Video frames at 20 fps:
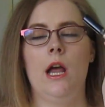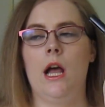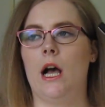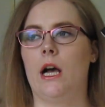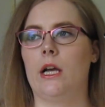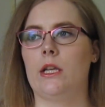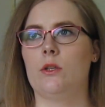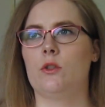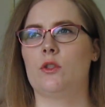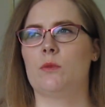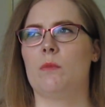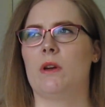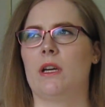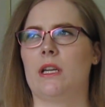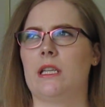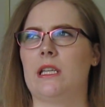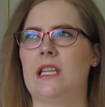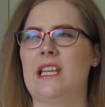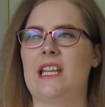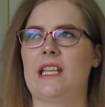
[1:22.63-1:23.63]
I used my
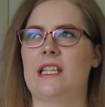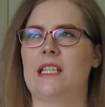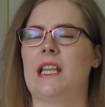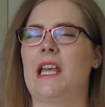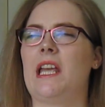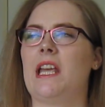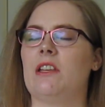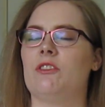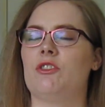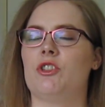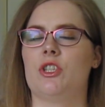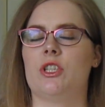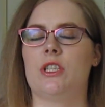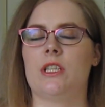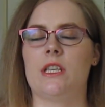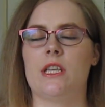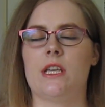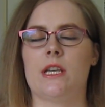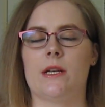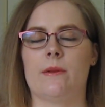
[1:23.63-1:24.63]
NYX
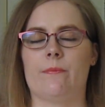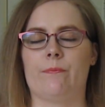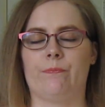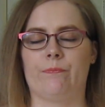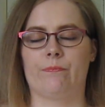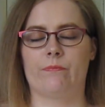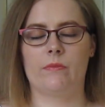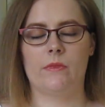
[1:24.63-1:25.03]
HD um,